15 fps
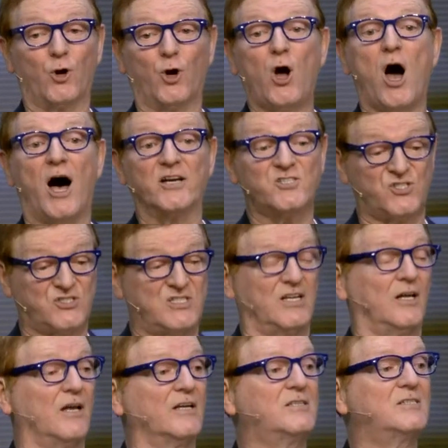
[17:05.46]

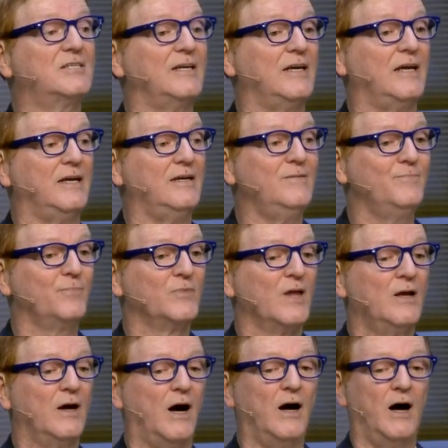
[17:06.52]
hostility,
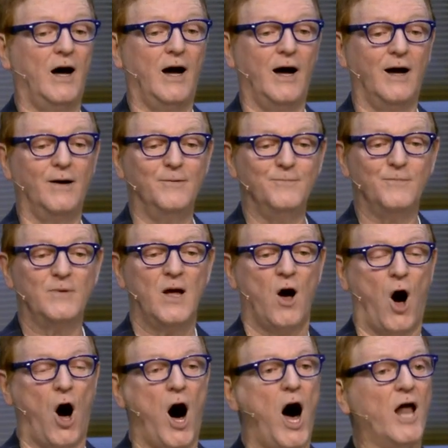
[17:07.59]
um,
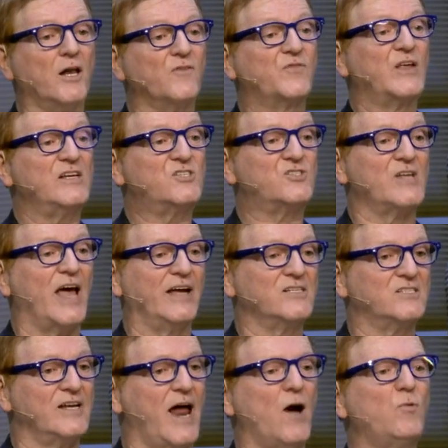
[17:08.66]
all of these things.
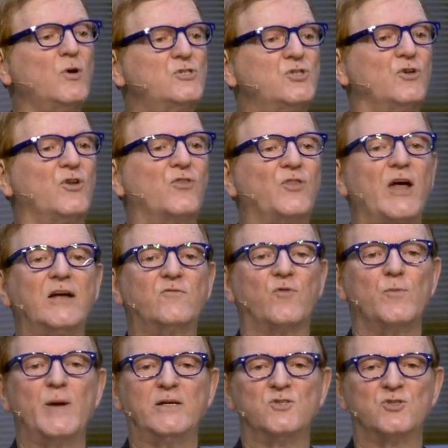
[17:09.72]
And I want you to think for
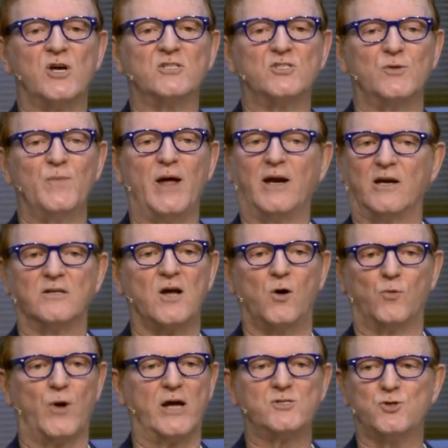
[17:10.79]
me just a minute. Don't
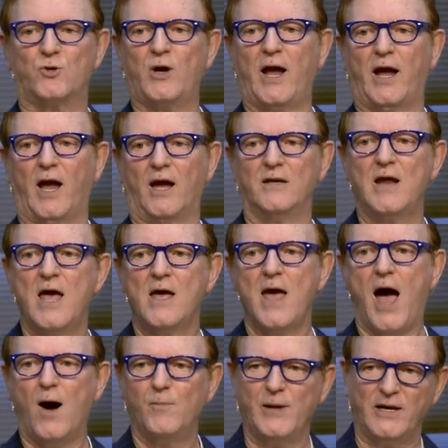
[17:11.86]
raise your hand.
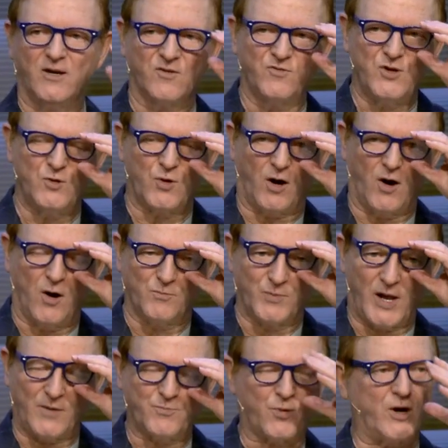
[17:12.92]
How many of you are on
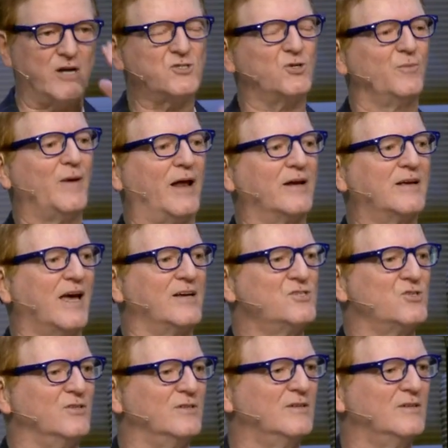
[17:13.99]
blood pressure medication?